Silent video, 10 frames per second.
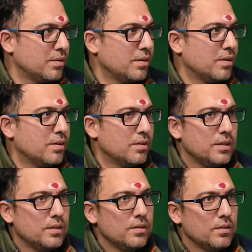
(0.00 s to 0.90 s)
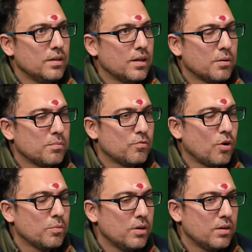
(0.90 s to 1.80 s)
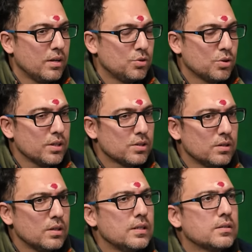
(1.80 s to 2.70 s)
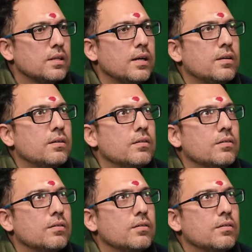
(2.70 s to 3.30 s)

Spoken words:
in our formal education is that